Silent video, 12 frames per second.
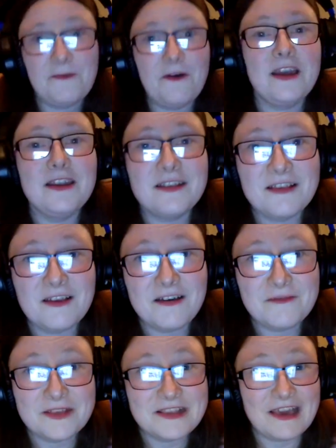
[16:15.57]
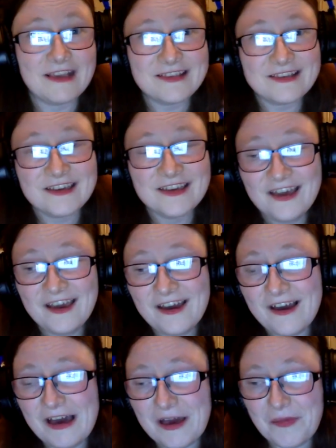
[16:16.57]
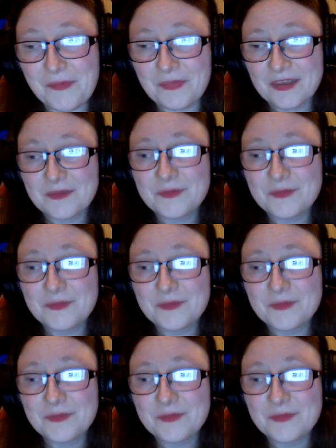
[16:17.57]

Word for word: it's fine. It's not fantastic, um,